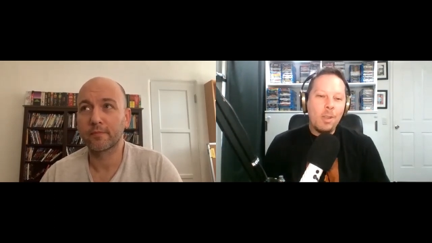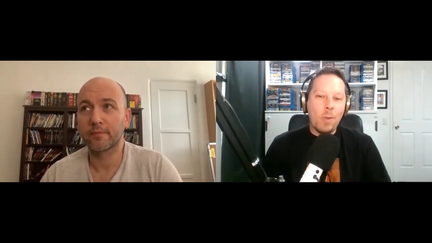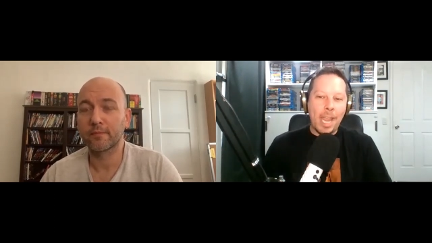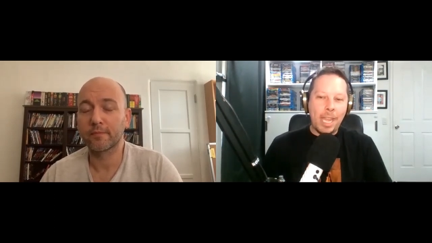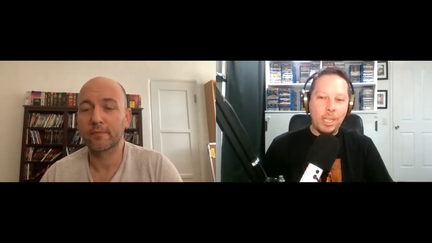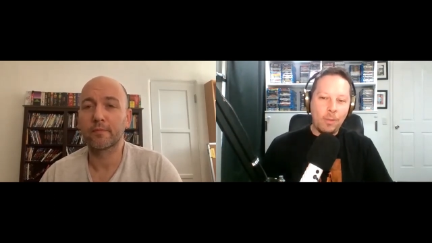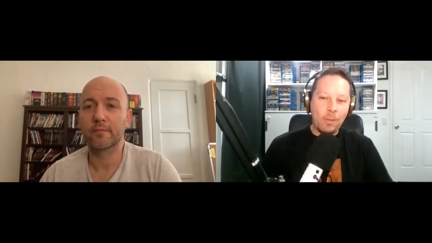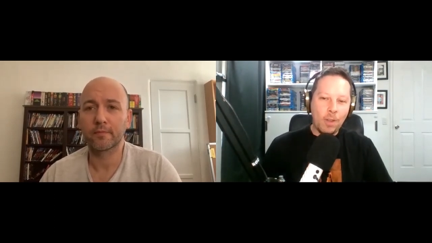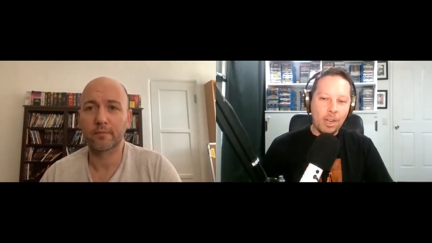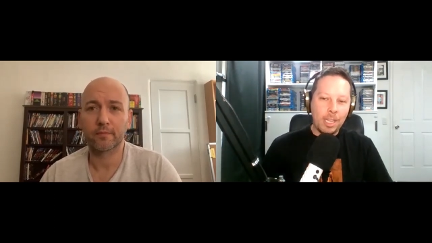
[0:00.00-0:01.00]
Speaker 1: where you've
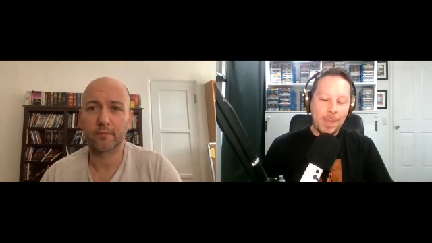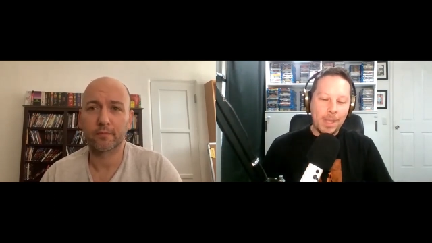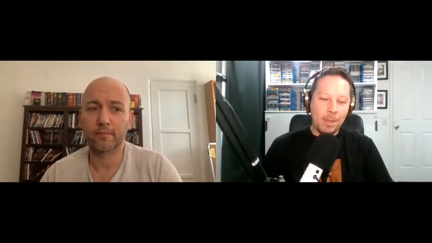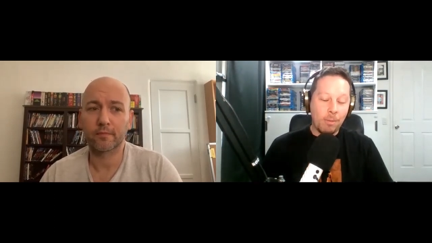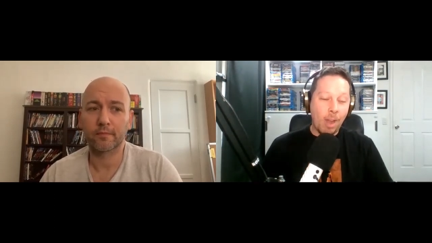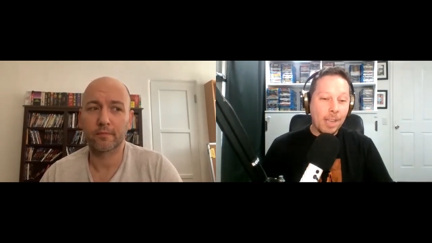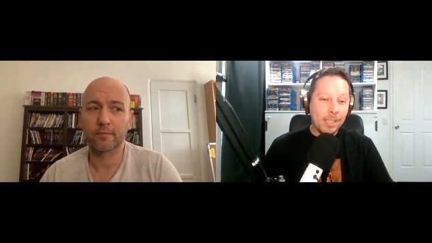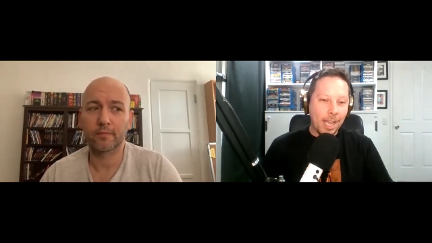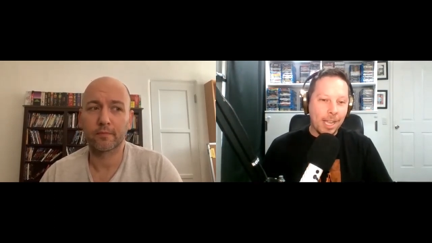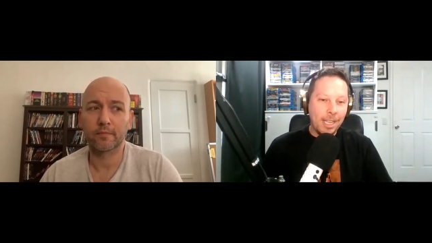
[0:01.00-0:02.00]
not only been the
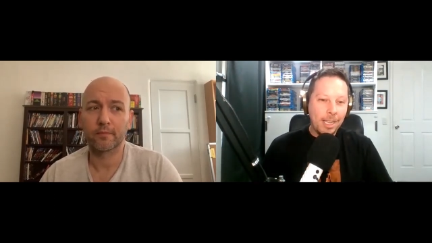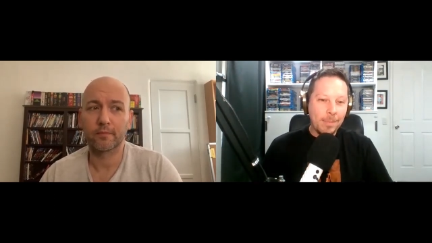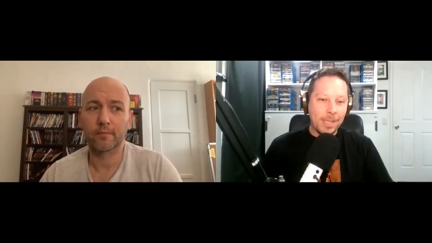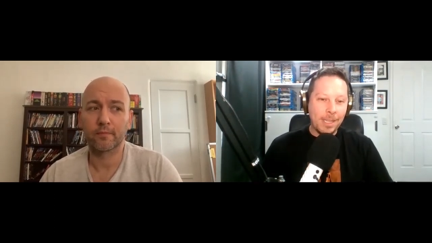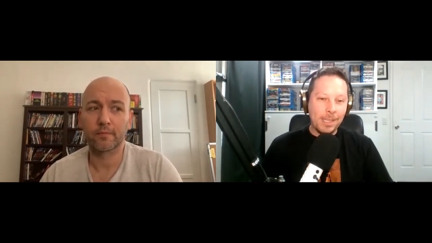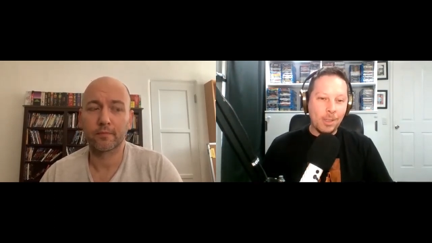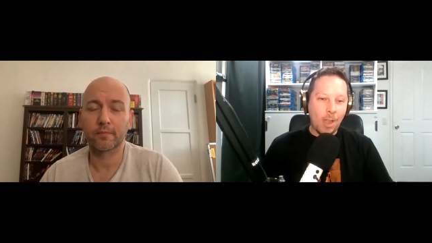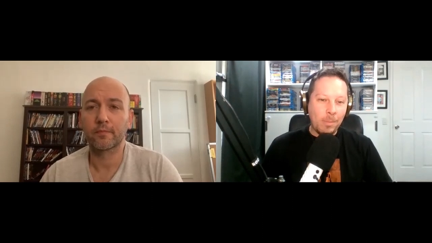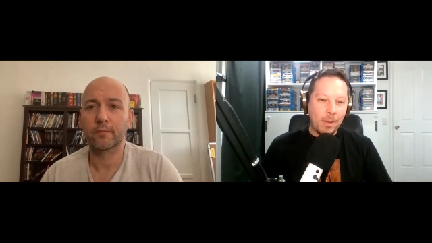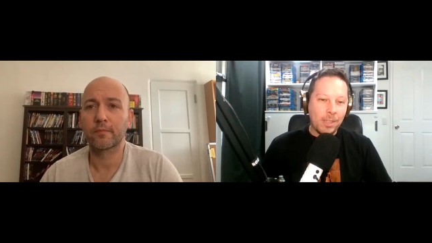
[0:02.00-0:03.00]
writer, but this
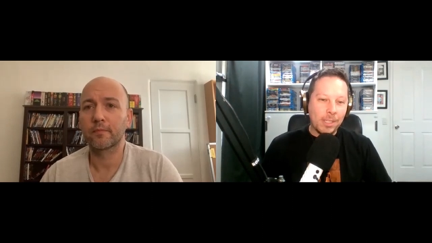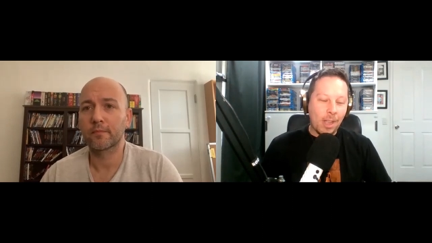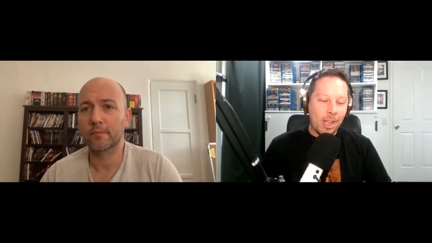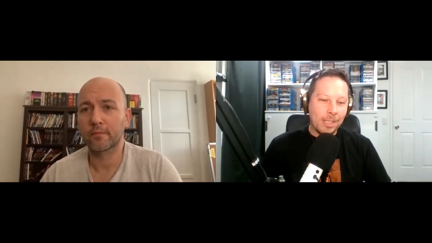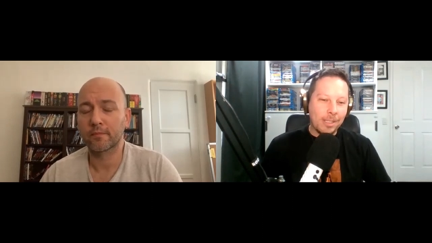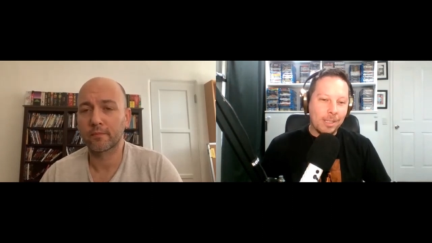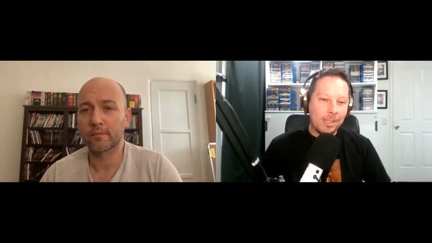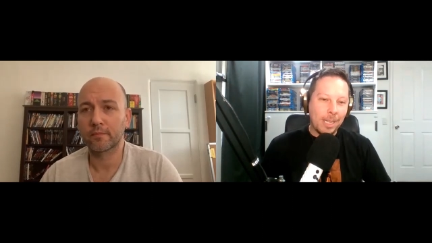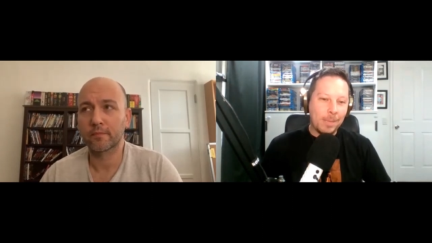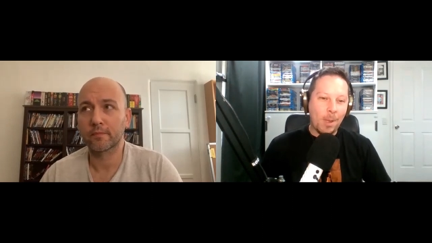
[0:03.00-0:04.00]
time you've decided to
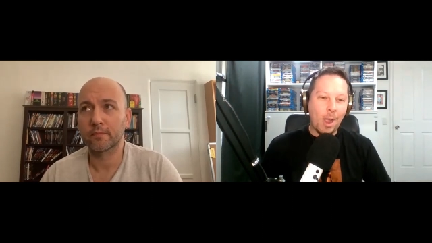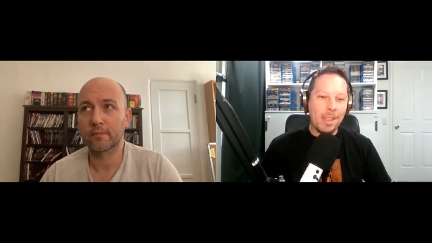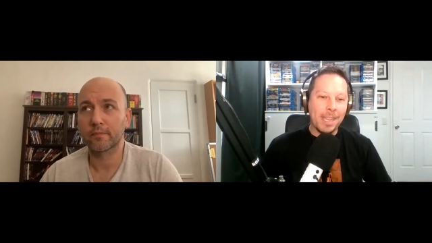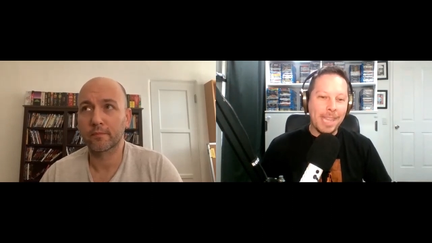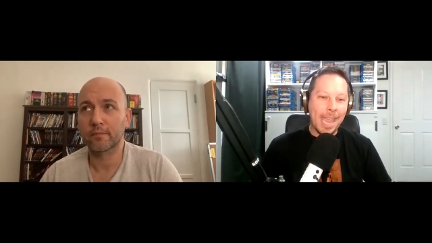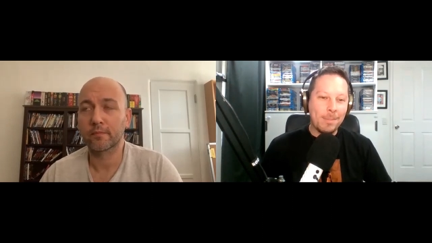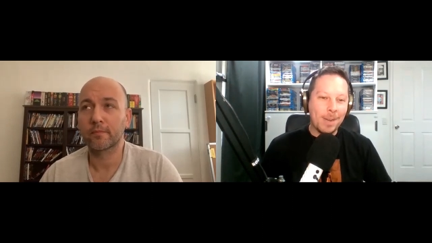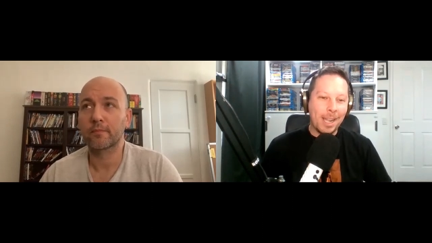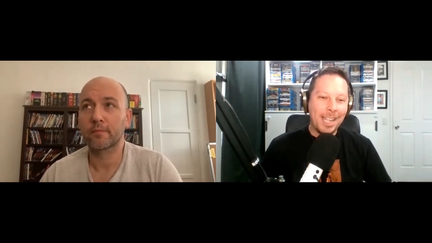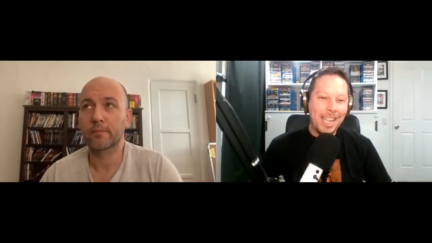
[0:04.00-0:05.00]
sit behind the
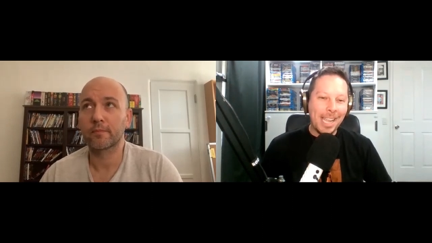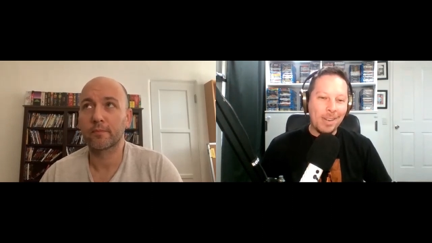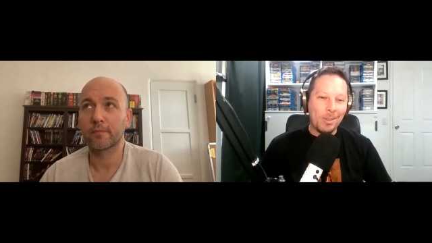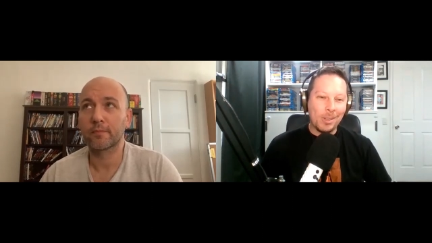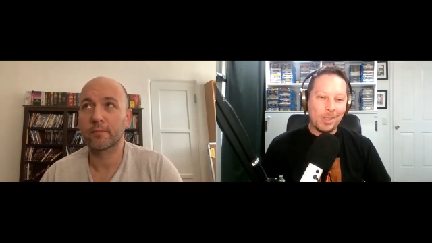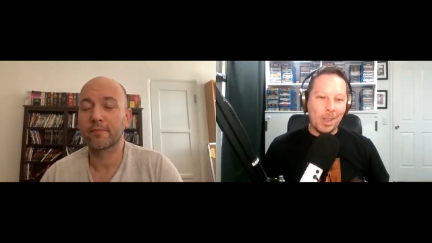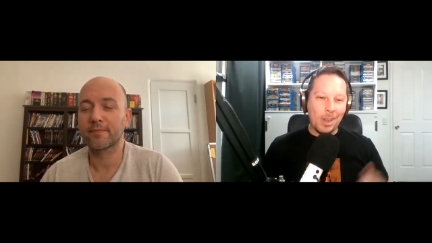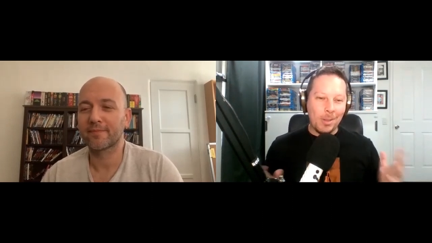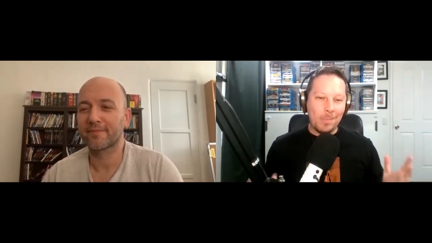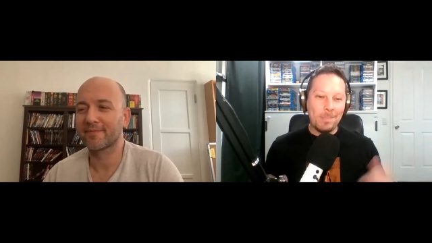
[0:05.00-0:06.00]
camera and
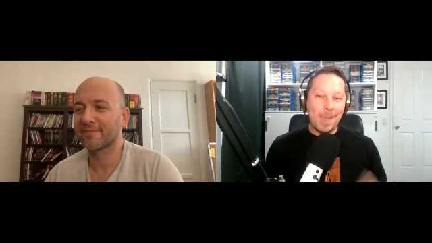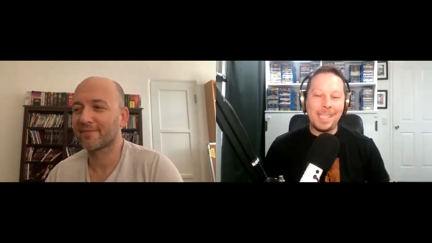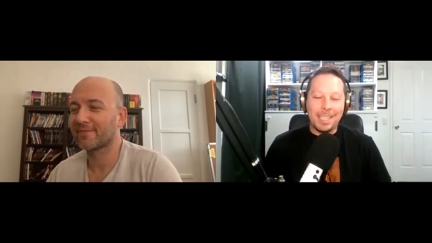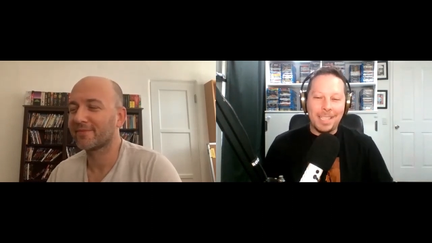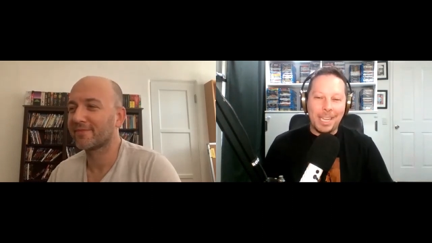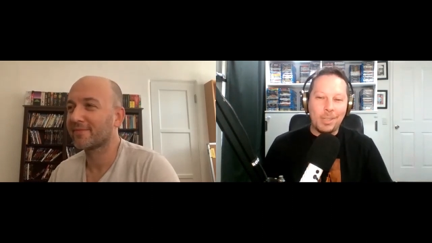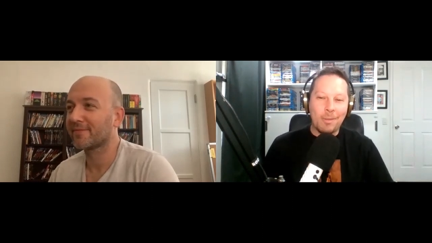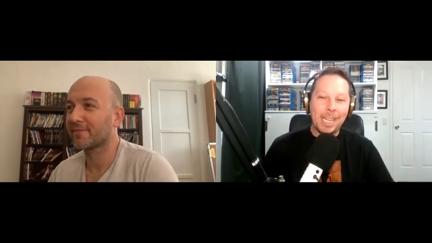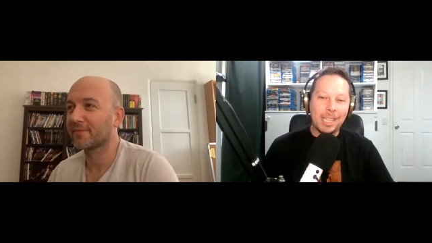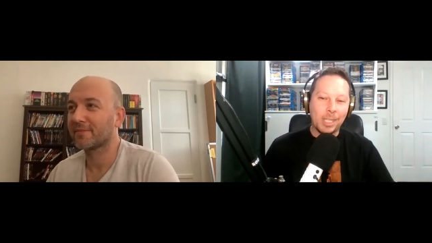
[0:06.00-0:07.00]
also basically
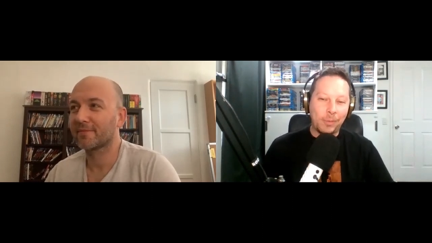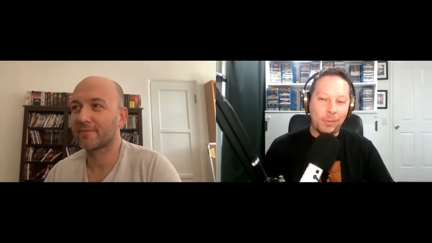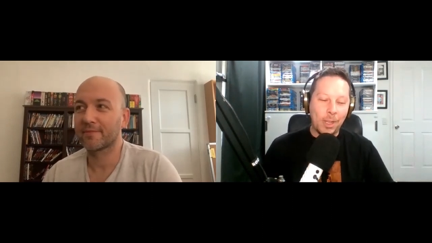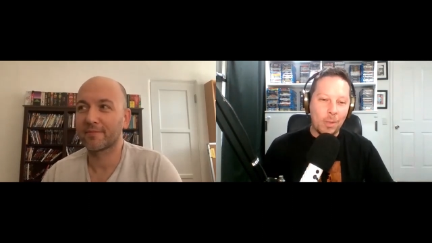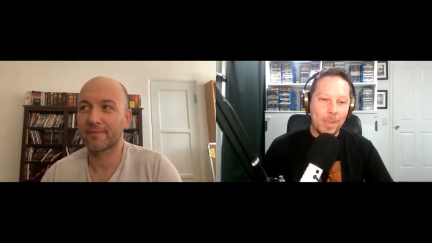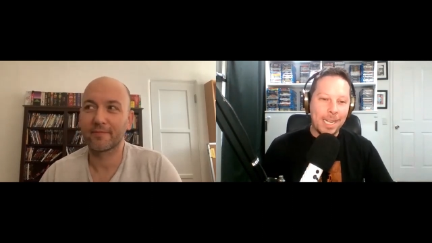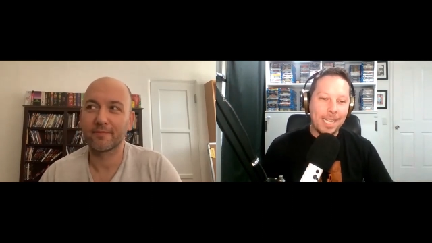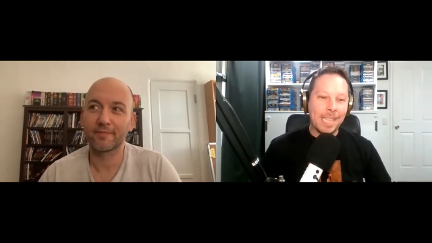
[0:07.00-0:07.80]
direct this film. And it is